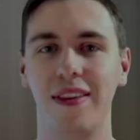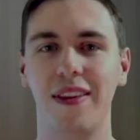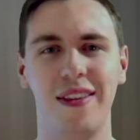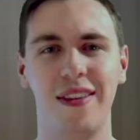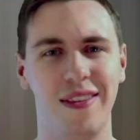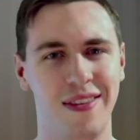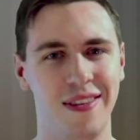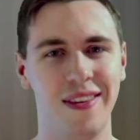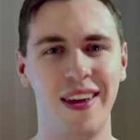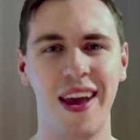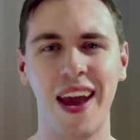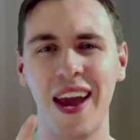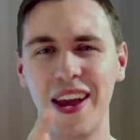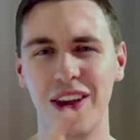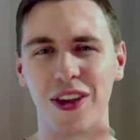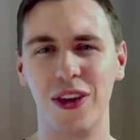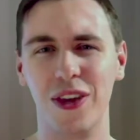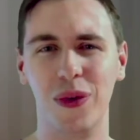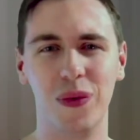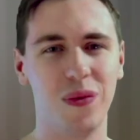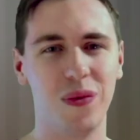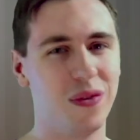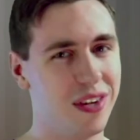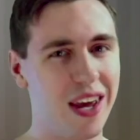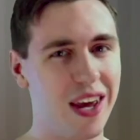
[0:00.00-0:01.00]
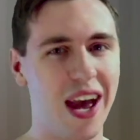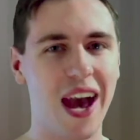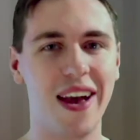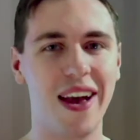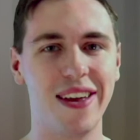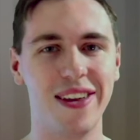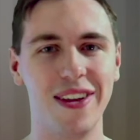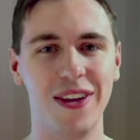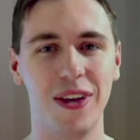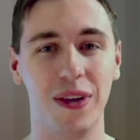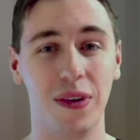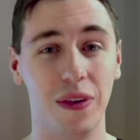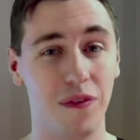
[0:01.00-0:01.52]
Hey you, yeah
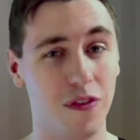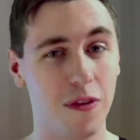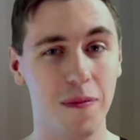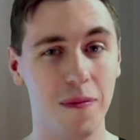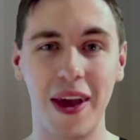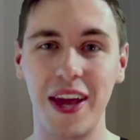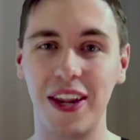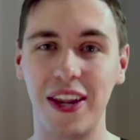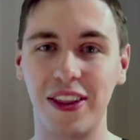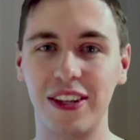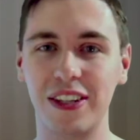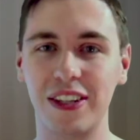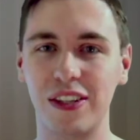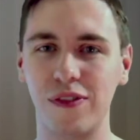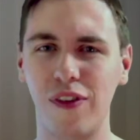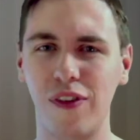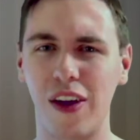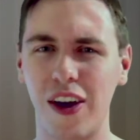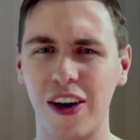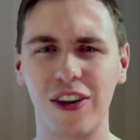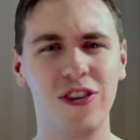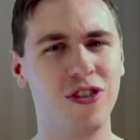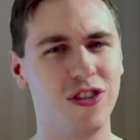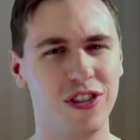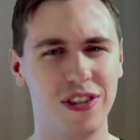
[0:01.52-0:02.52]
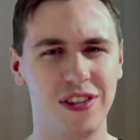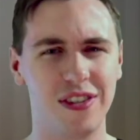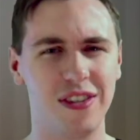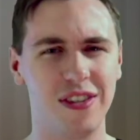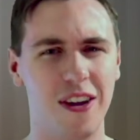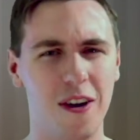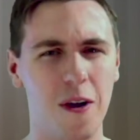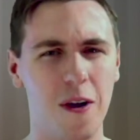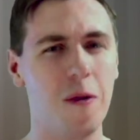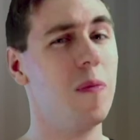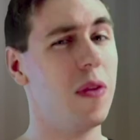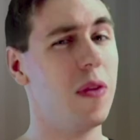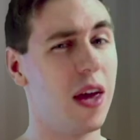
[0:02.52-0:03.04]
you, if you made it this far, just
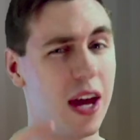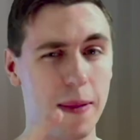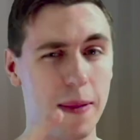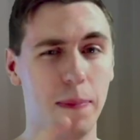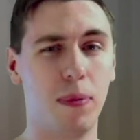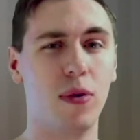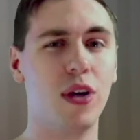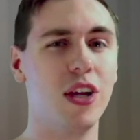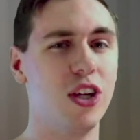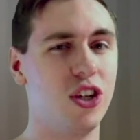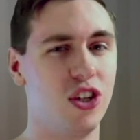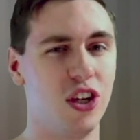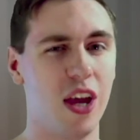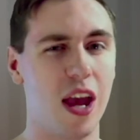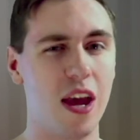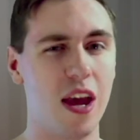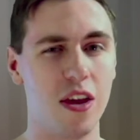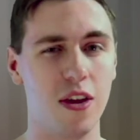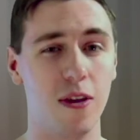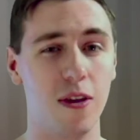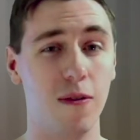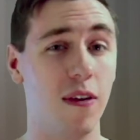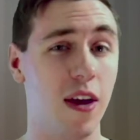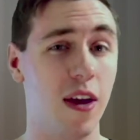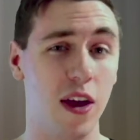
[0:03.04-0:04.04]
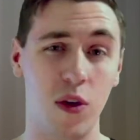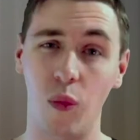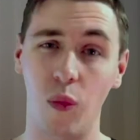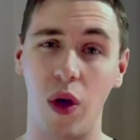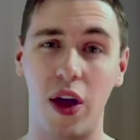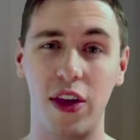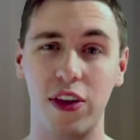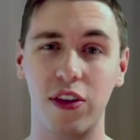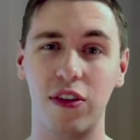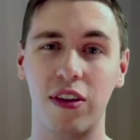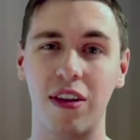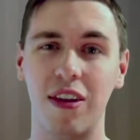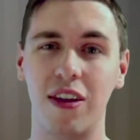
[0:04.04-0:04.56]
know I appreciate you, and
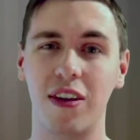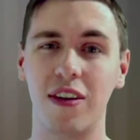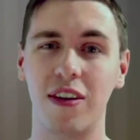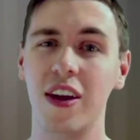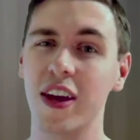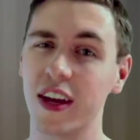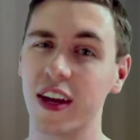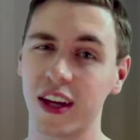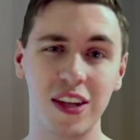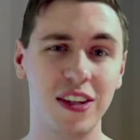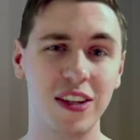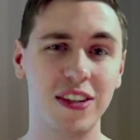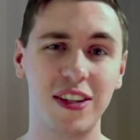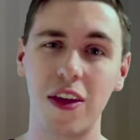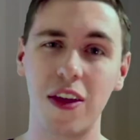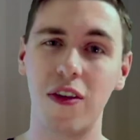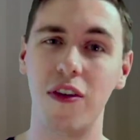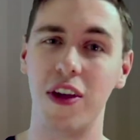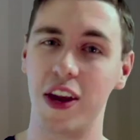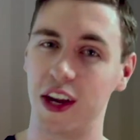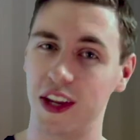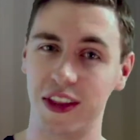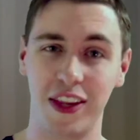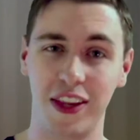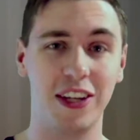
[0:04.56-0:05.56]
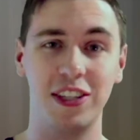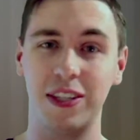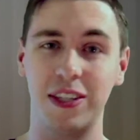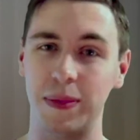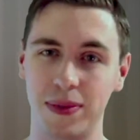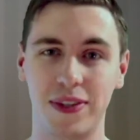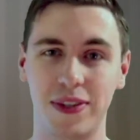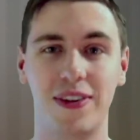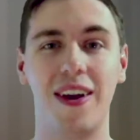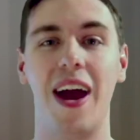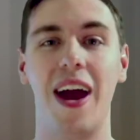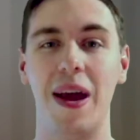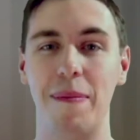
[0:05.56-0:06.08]
while you're here, consider hitting that
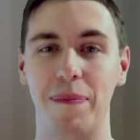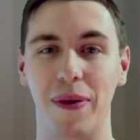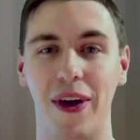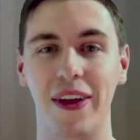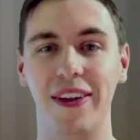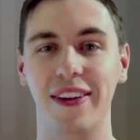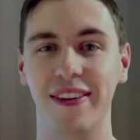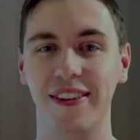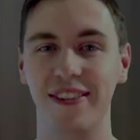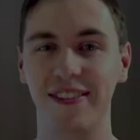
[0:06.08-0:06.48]
subscribe button.